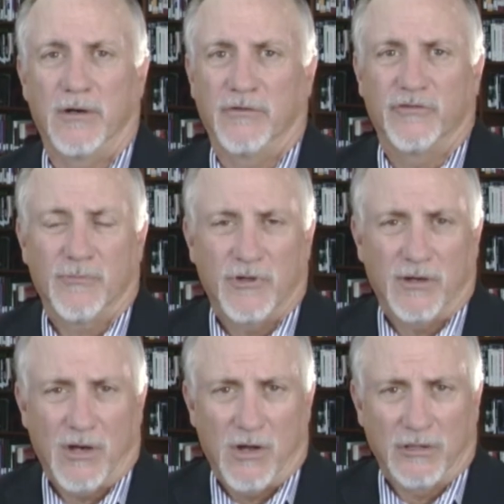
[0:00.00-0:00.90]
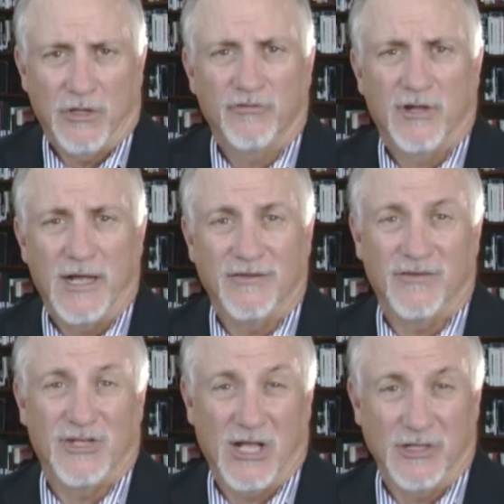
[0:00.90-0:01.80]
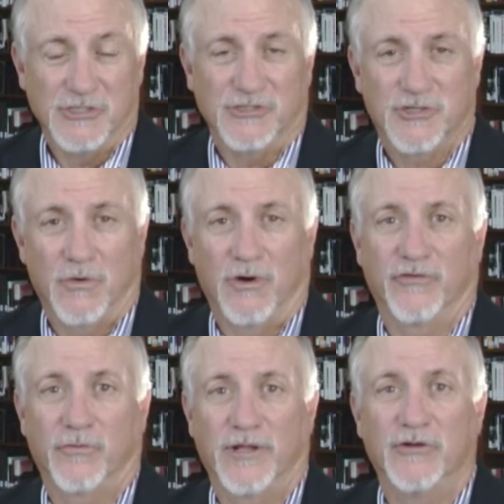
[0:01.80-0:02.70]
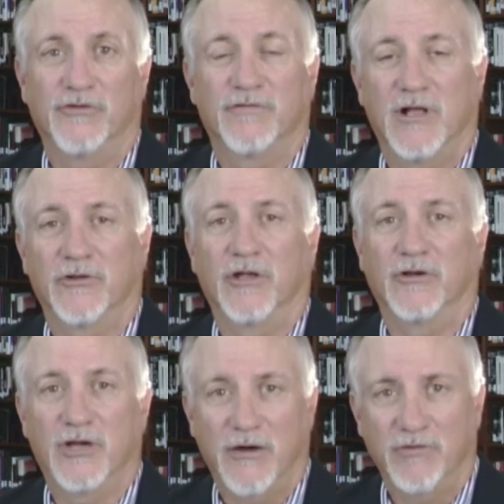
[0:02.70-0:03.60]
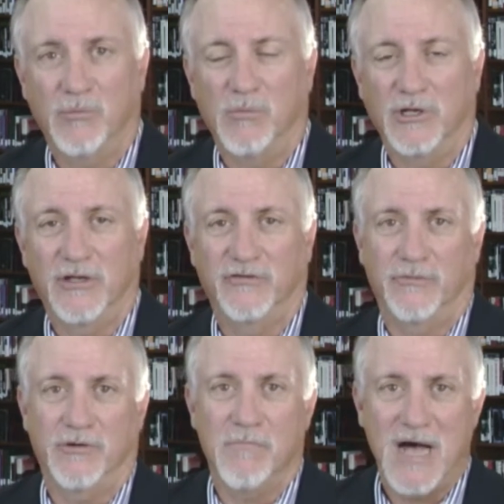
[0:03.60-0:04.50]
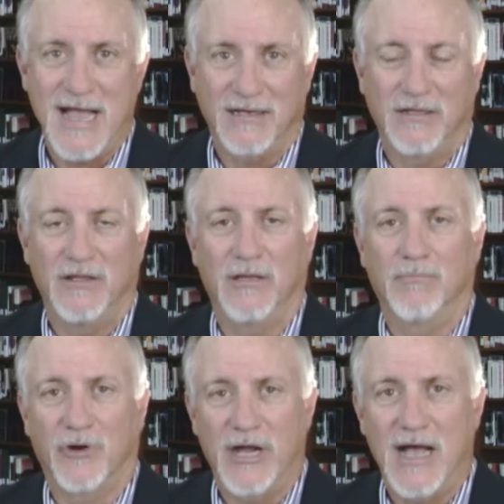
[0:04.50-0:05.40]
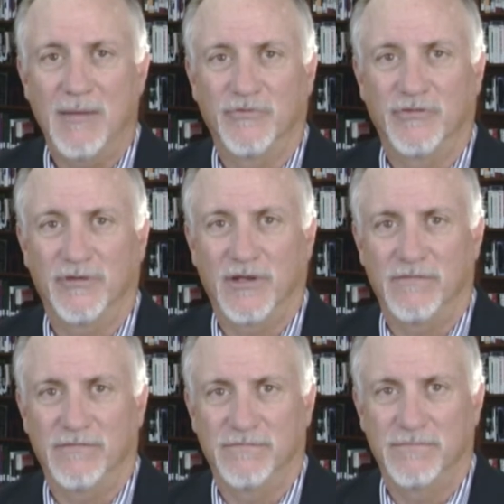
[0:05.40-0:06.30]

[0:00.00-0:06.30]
something along those lines, intelligence course, where they just felt uncomfortable because it reminded them perhaps of